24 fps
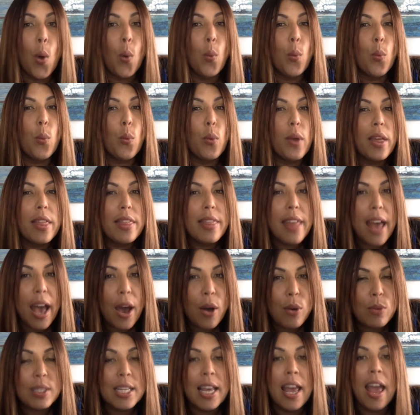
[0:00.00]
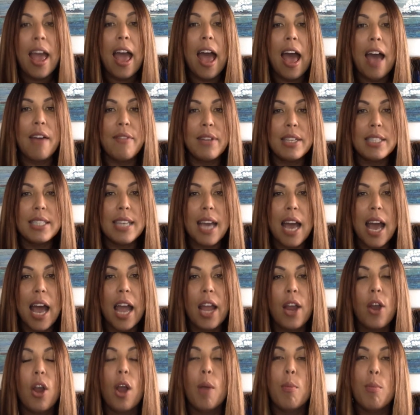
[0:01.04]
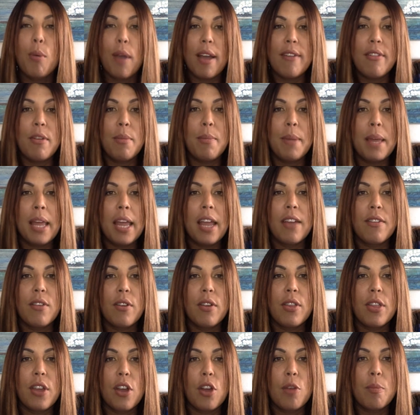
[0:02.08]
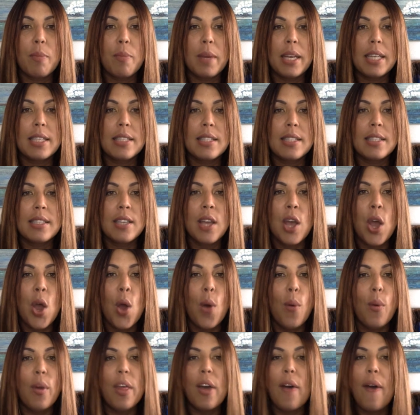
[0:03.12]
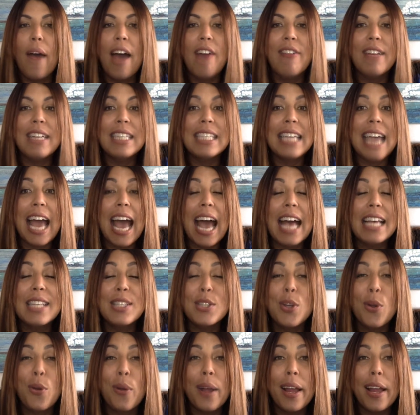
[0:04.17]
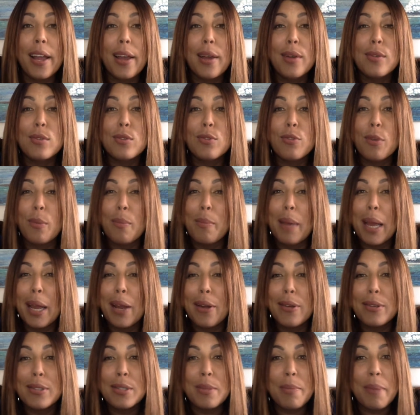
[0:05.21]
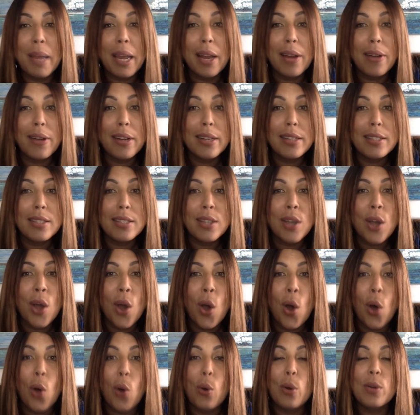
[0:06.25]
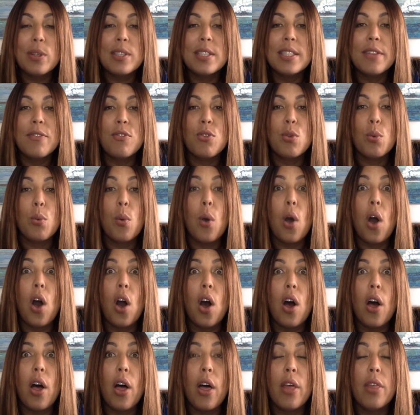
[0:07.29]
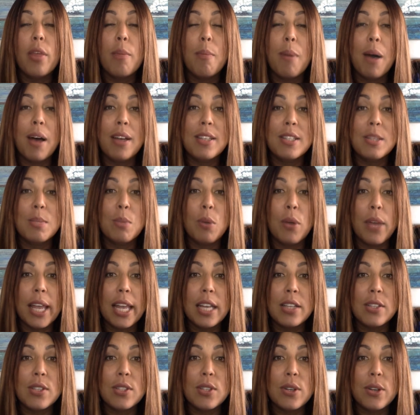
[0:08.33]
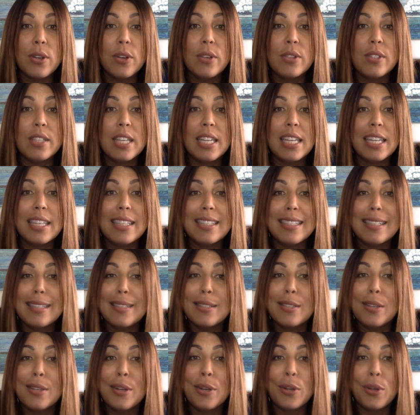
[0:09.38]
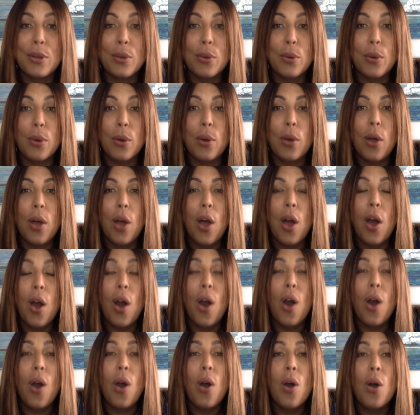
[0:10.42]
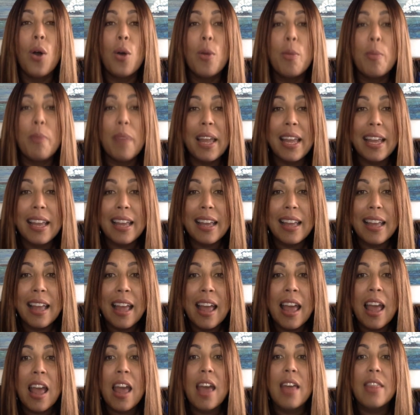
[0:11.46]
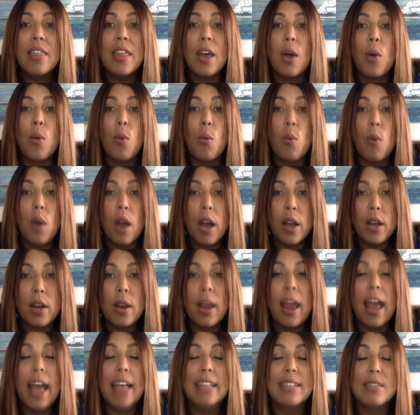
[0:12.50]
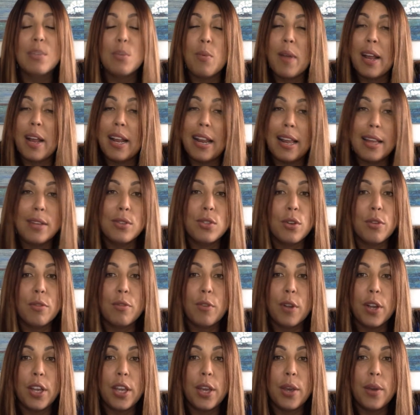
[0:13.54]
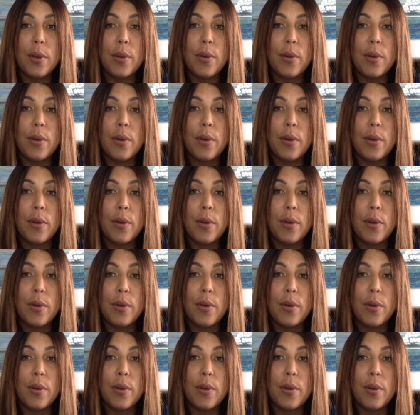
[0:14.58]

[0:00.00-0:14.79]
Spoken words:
without having to hire a private behavior therapist, without having to ask around from parent to parent or sift through all the possible answers that exist on Google, hoping that one has the right answer for you.